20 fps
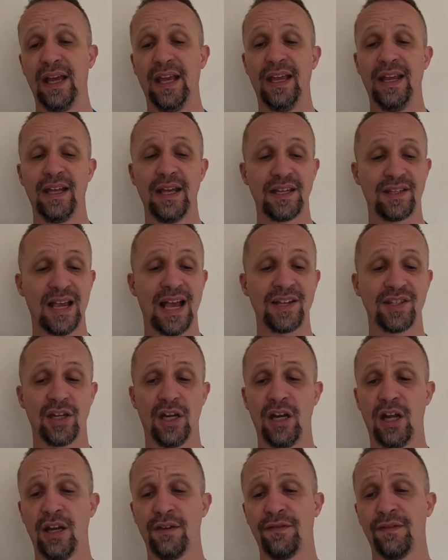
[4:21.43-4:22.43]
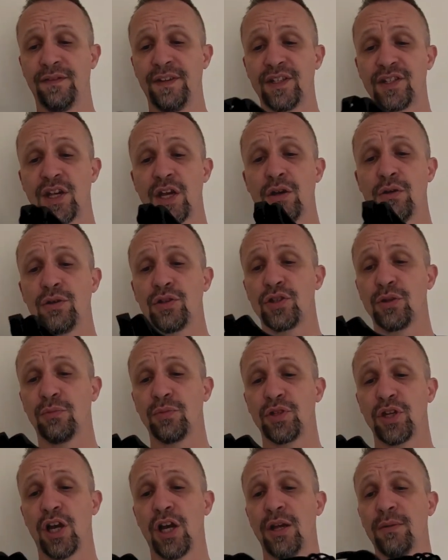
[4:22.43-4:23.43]
It has a life of its own
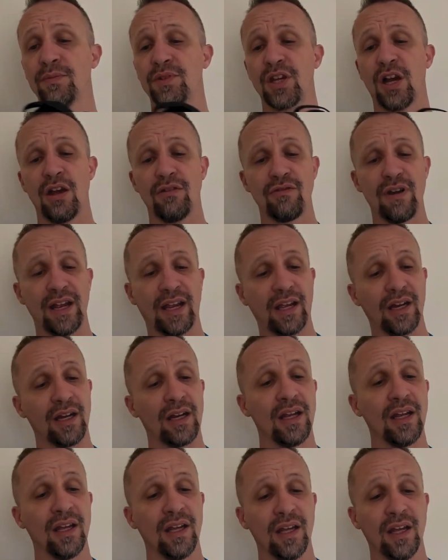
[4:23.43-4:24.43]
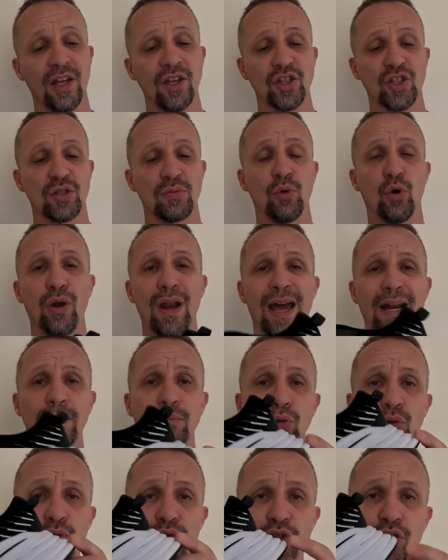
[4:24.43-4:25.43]
sometimes. I reckon small
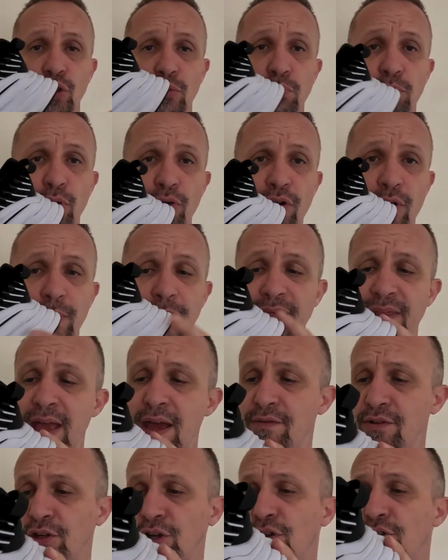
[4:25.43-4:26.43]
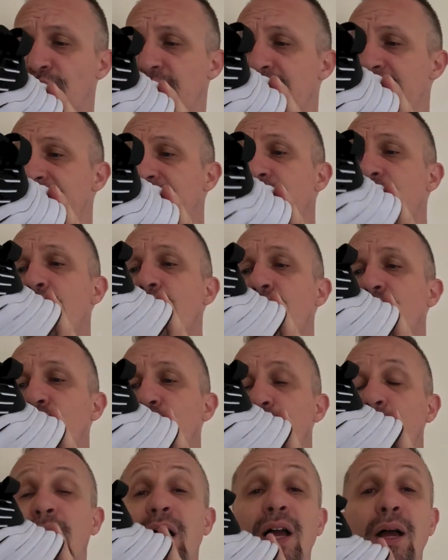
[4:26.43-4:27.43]
animals could burrow in there and create a
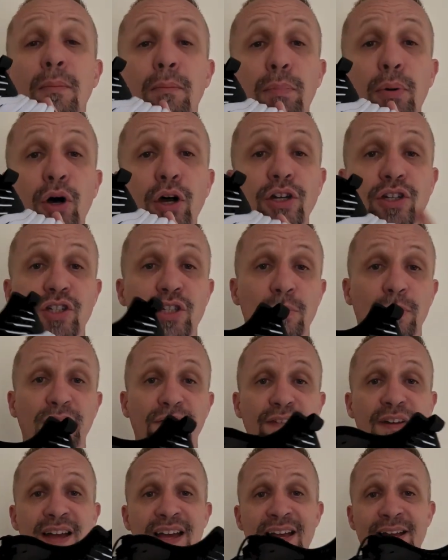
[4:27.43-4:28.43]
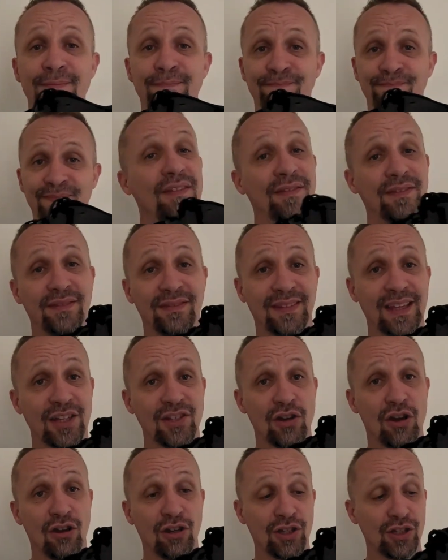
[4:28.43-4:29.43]
home. But to be fair,
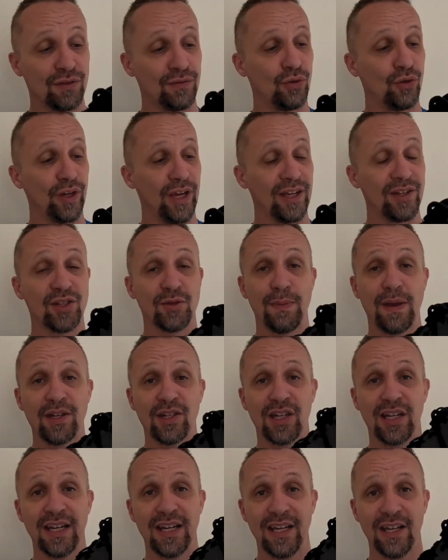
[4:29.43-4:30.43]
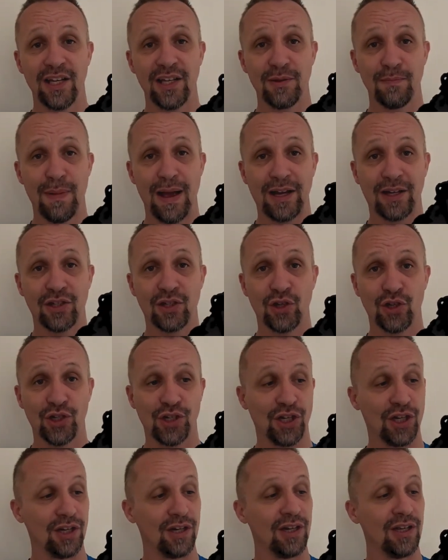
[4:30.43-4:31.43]
that's Hoka's for you, especially max
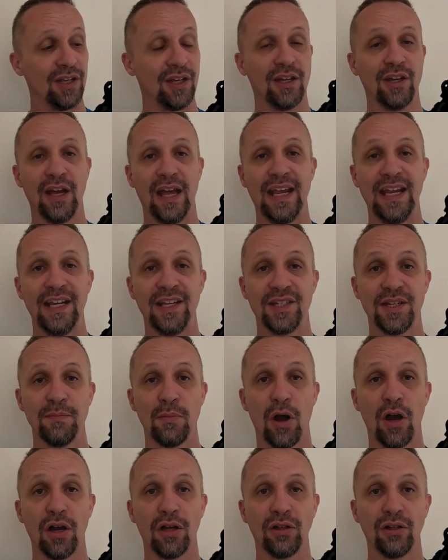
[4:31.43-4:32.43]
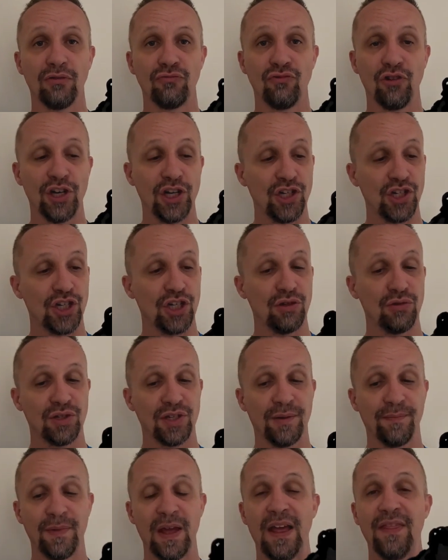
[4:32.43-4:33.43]
cushion, easy mile running
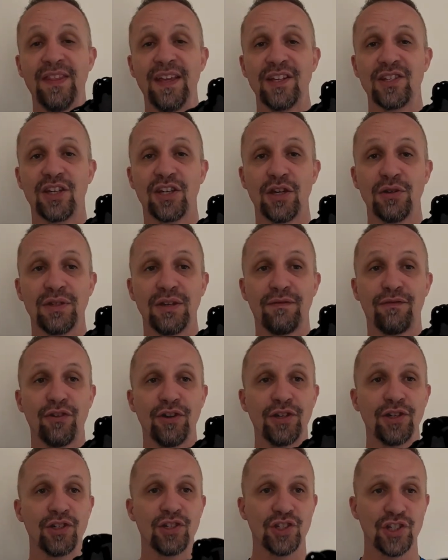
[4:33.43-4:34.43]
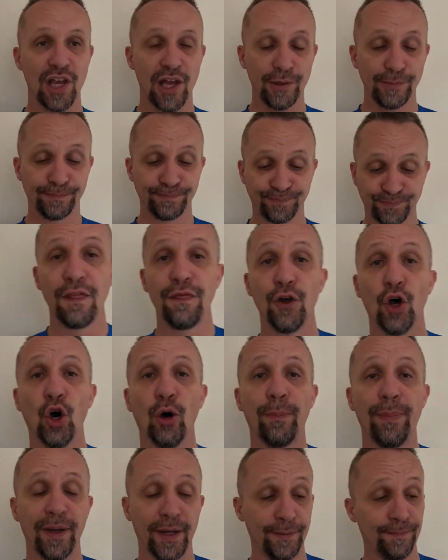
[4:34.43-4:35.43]
shoes. And these are no different. So the
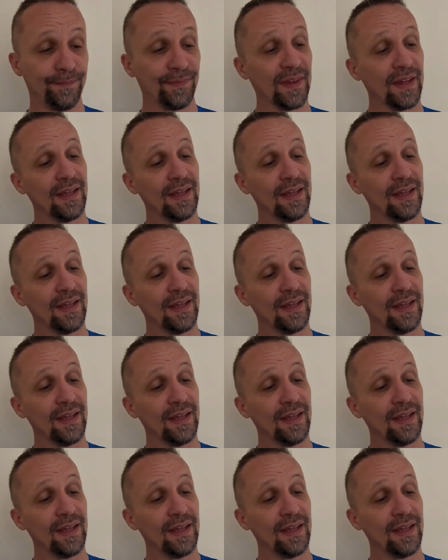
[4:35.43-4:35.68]
upper,